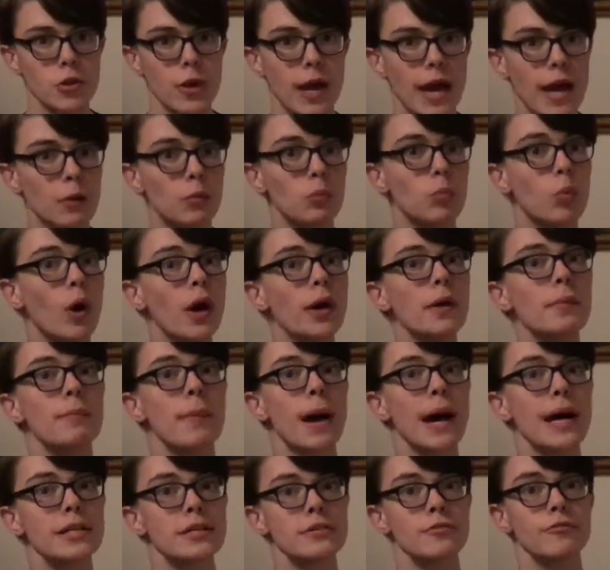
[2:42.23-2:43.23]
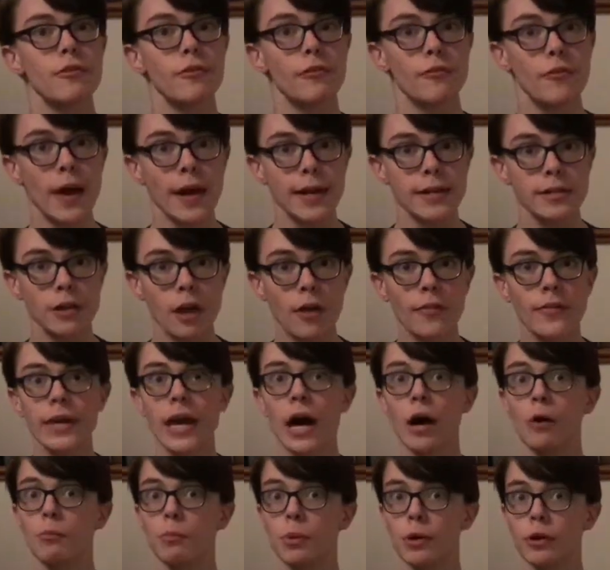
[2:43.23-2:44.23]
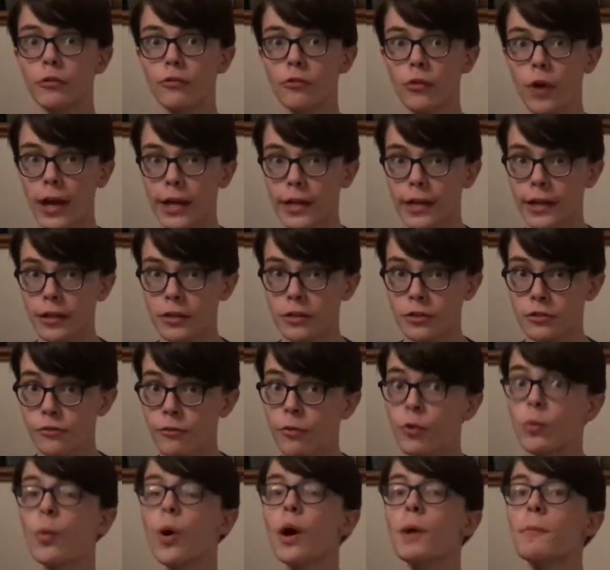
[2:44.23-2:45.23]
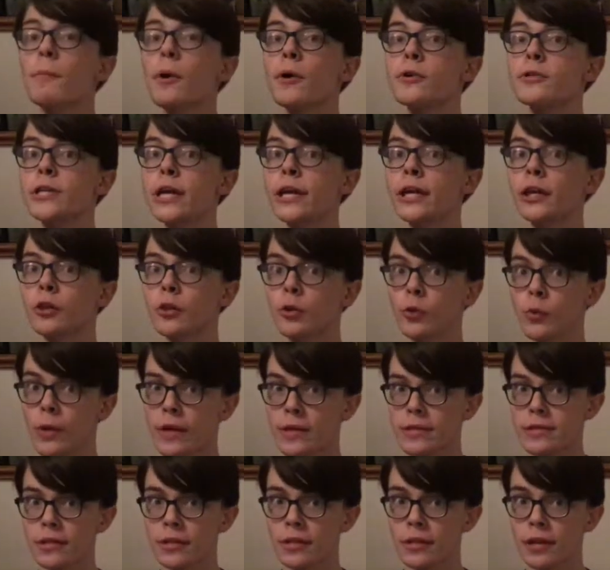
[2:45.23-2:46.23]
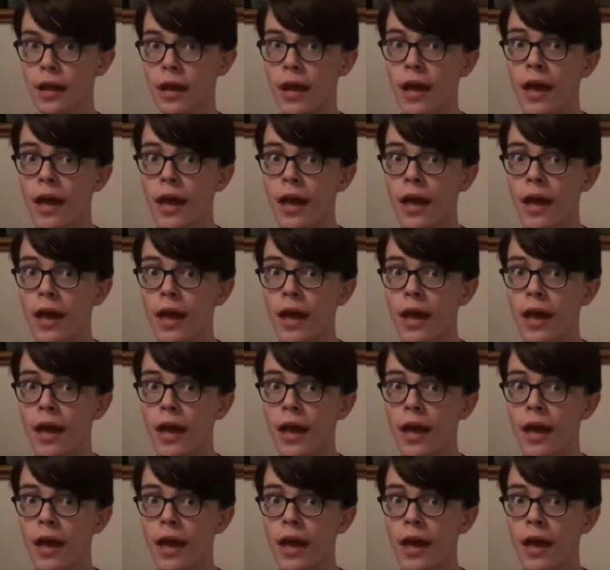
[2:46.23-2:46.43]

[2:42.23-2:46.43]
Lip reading: had one massive effect on the output of writings, for one particular reason.